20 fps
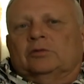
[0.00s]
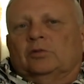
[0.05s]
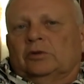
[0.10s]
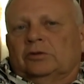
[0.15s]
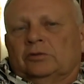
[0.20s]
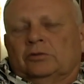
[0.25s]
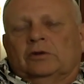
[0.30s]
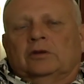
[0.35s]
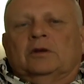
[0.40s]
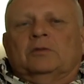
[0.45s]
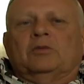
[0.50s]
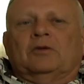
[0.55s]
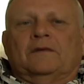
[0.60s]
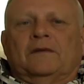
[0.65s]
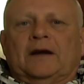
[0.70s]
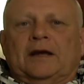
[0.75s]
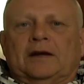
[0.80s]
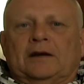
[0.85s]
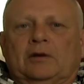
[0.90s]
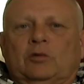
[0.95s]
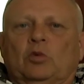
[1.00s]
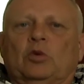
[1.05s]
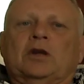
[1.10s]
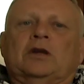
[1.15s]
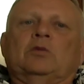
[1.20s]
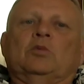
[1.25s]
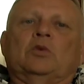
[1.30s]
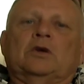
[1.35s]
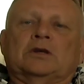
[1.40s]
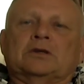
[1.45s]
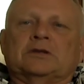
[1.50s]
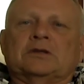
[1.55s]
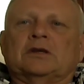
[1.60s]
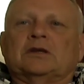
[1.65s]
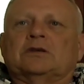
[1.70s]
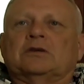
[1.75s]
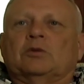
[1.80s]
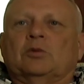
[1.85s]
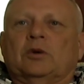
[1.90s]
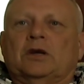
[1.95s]
which really provided a win-win
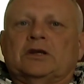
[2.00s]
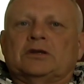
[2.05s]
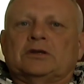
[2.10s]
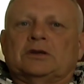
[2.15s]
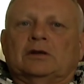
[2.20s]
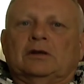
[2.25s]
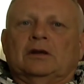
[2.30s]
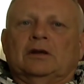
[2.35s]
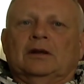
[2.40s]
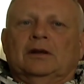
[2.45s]
situation.